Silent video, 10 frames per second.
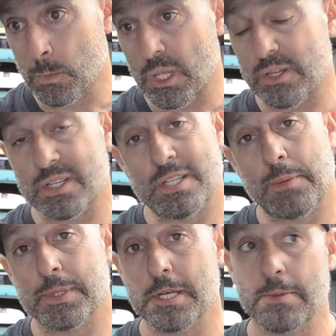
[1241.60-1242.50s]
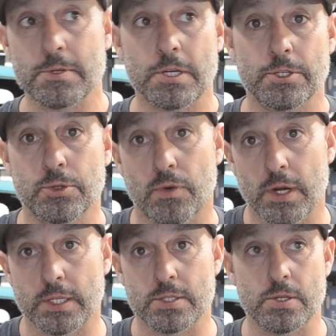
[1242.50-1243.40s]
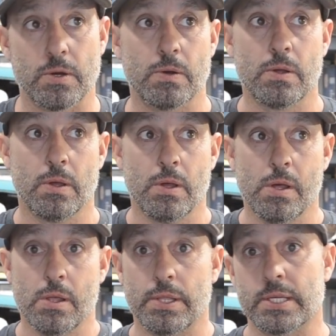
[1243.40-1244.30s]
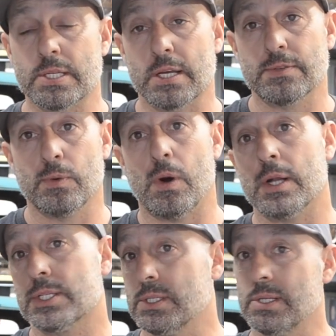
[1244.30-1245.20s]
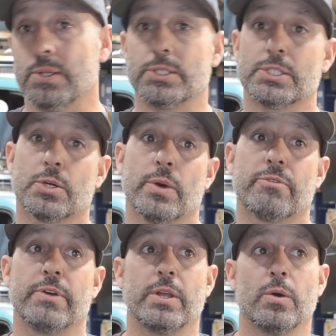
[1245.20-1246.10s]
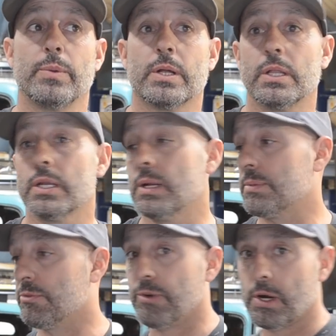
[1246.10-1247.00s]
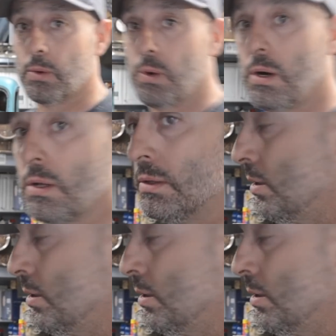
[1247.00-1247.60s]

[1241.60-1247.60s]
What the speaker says: it's gonna take my time and try to do it right. So thanks guys for watching. That was just a quick video of me cleaning up the firewall.